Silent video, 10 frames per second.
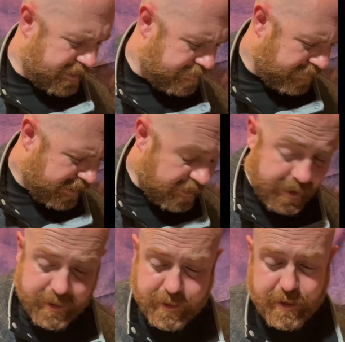An
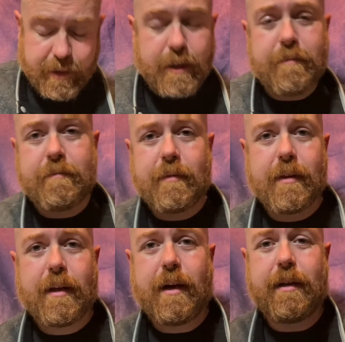artist that I'm
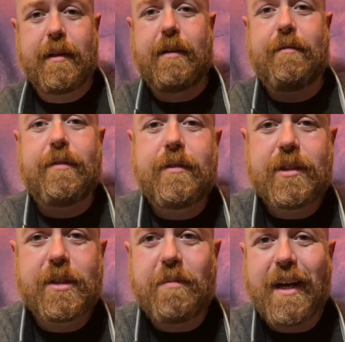highly
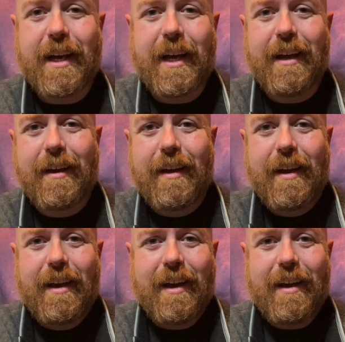influenced by,
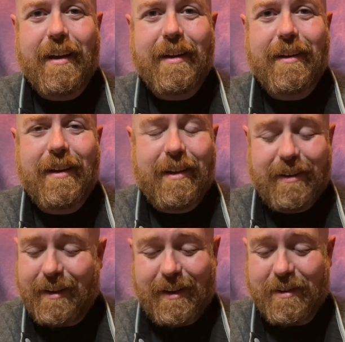
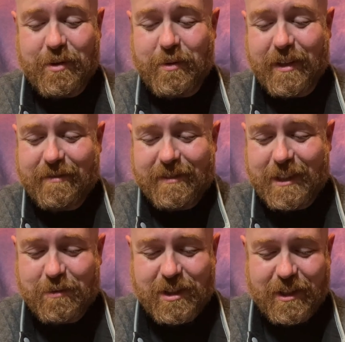and everyone
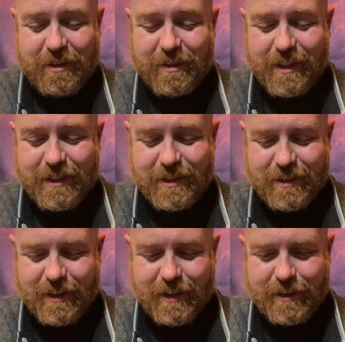seems to know this,
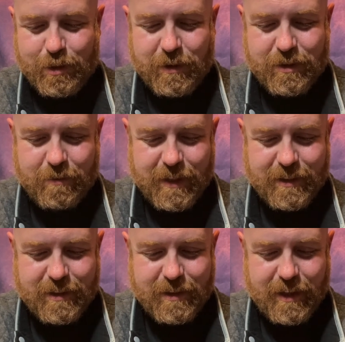especially my
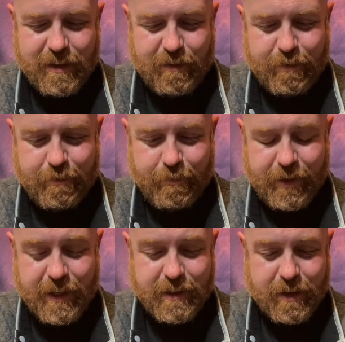style of
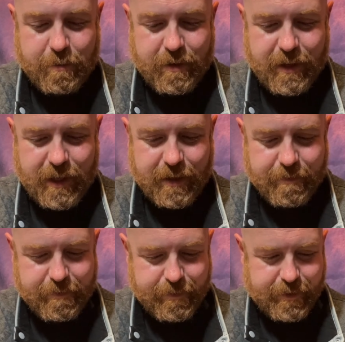guitar playing.
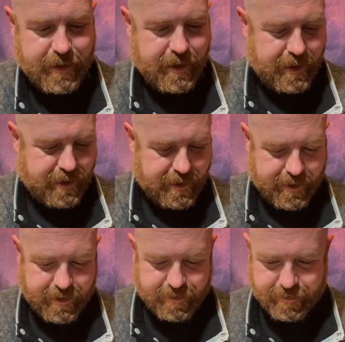And
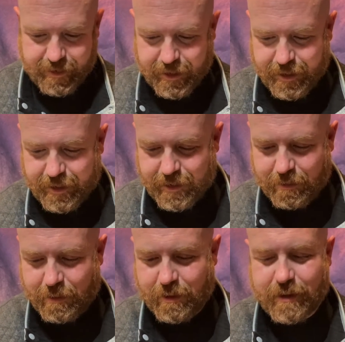some
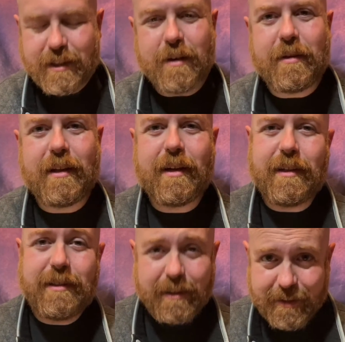people will tell me that I
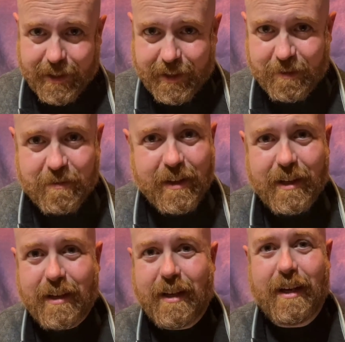sound like him,
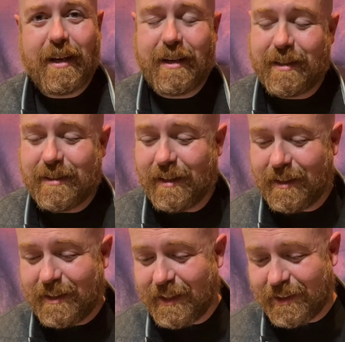and it's not
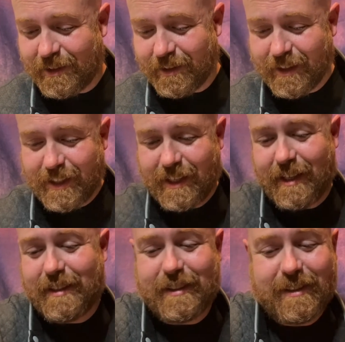intentional. It just